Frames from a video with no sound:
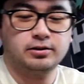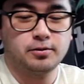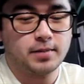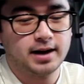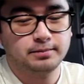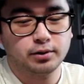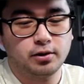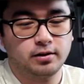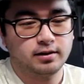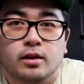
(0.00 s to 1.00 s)
so mine
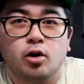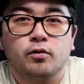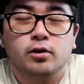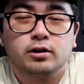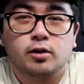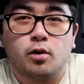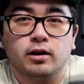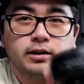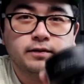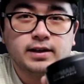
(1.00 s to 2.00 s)
broke. Overall, the
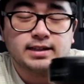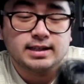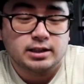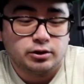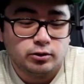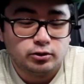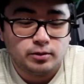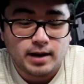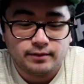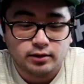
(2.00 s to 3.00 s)
quality of this isn't too
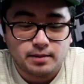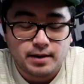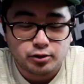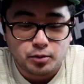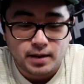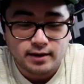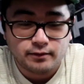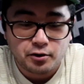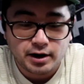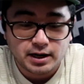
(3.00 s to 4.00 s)
bad for the amount you pay
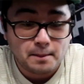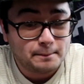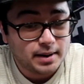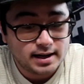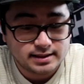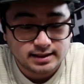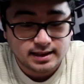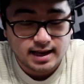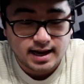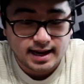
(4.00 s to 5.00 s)
for it, but
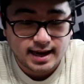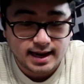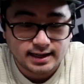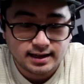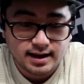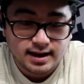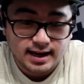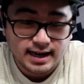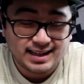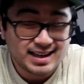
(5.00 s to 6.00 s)
again,
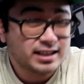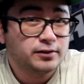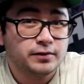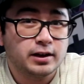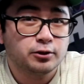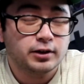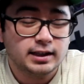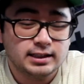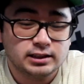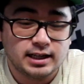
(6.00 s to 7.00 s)
it does feel
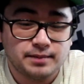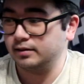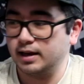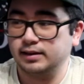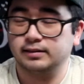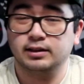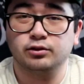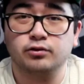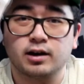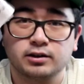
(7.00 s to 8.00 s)
really cheap, and the
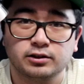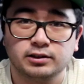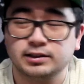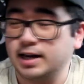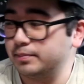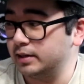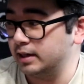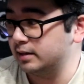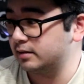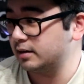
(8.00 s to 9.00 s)
instructions are in
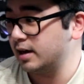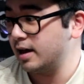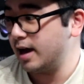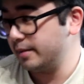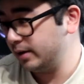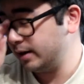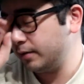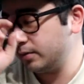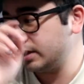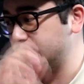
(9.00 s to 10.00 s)
Japanese. I mean, if
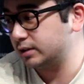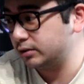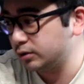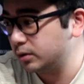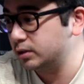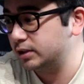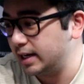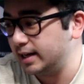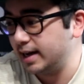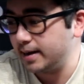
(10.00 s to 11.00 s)
it was a true
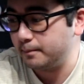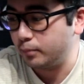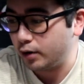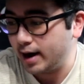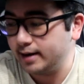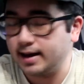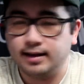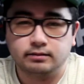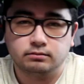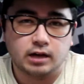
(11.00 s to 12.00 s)
JDM brand,
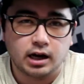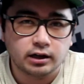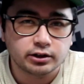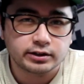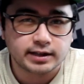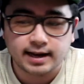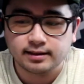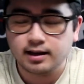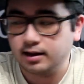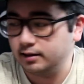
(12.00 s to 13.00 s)
I
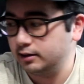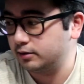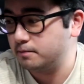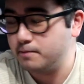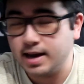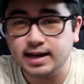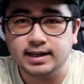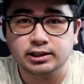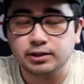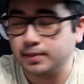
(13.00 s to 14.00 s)
understand that because it's made
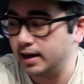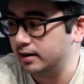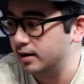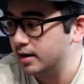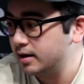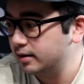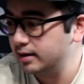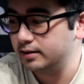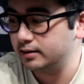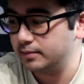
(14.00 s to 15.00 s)
in Japan.
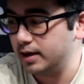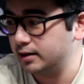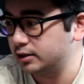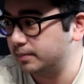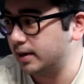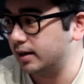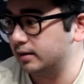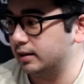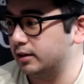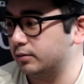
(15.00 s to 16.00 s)
This isn't made in
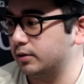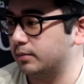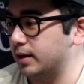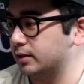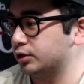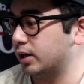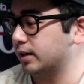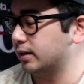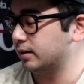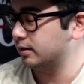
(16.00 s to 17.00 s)
Japan, this one's made in
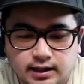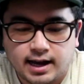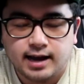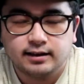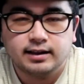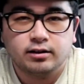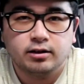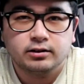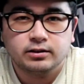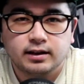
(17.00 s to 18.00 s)
China. It
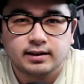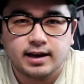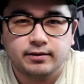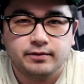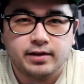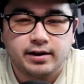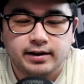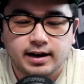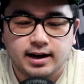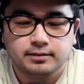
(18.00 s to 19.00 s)
also does have a
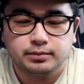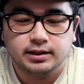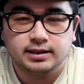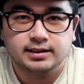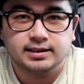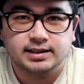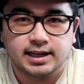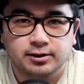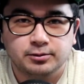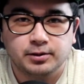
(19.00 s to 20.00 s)
very unpleasing
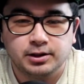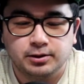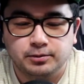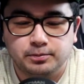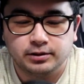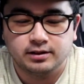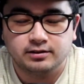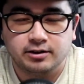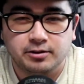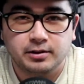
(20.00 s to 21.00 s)
sound when you put the
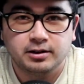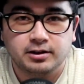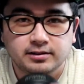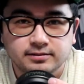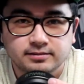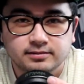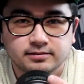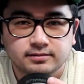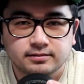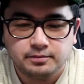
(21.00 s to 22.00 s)
steering wheel on.
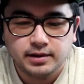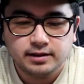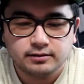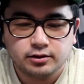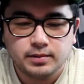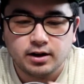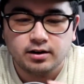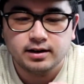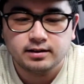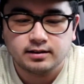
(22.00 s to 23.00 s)
But to be
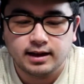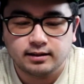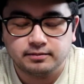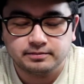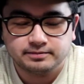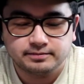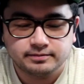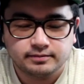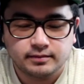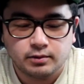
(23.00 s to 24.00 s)
honest, like
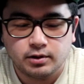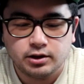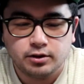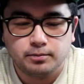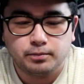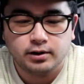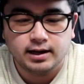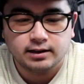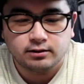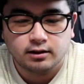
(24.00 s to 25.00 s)
when you put
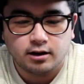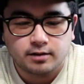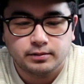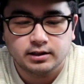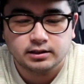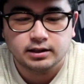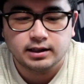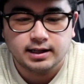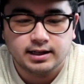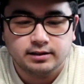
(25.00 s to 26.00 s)
it into the lock position,
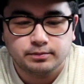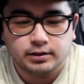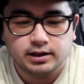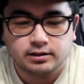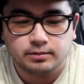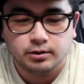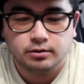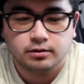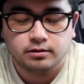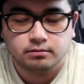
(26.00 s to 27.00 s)
it is pretty
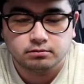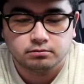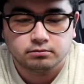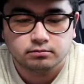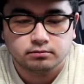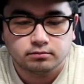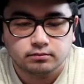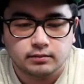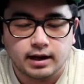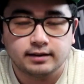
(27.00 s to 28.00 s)
smooth.
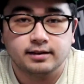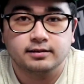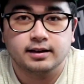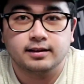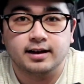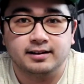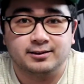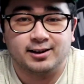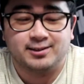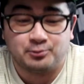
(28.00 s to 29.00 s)
As I say that and it
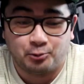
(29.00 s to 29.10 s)
doesn't